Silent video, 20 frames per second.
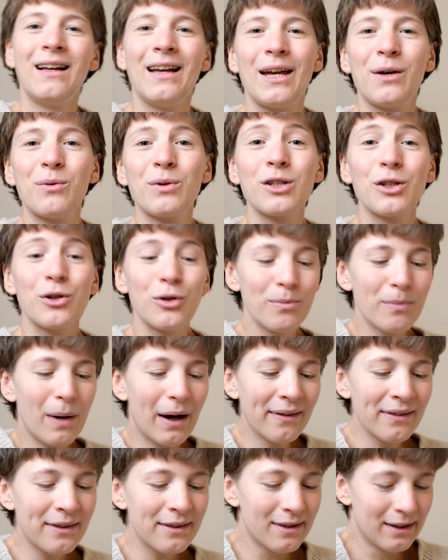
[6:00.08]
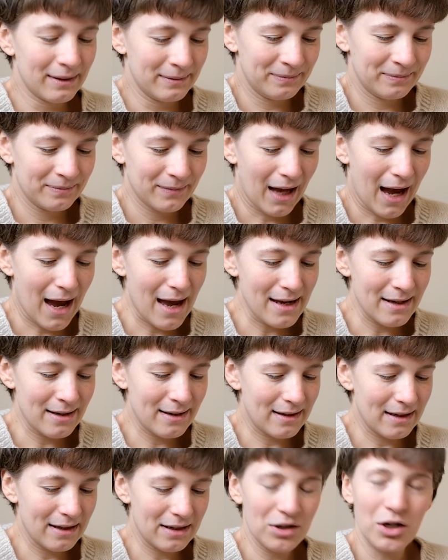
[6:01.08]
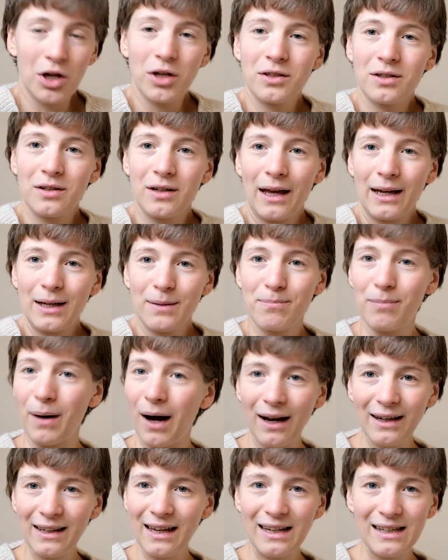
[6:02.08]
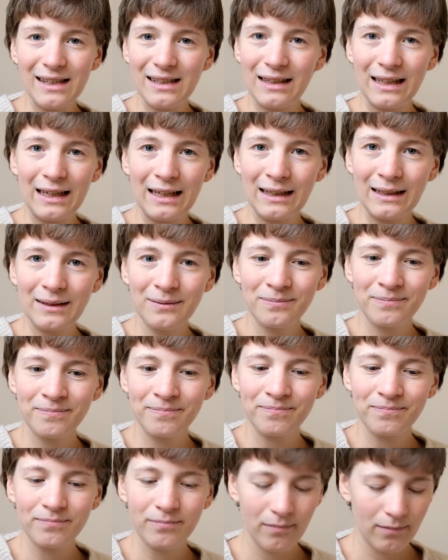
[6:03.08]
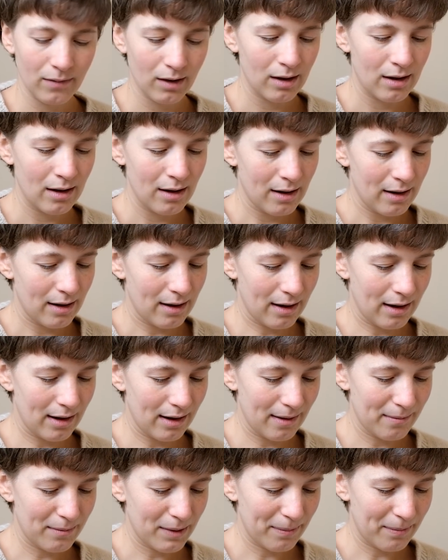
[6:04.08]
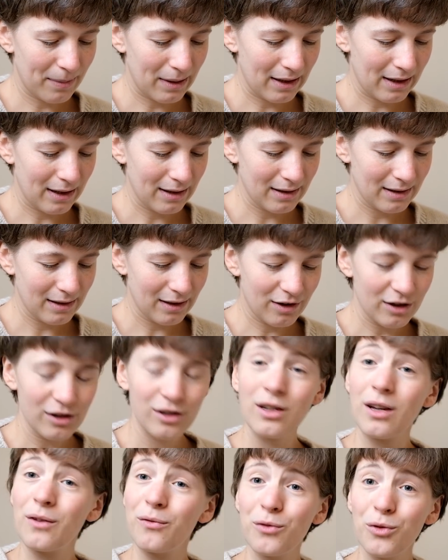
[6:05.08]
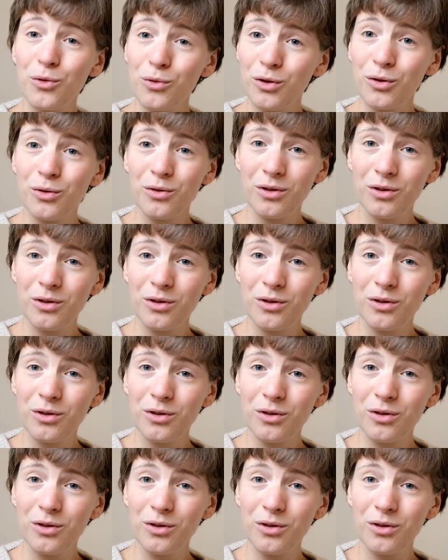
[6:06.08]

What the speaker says: it was a good month. I did not like buy anything, but there's a few new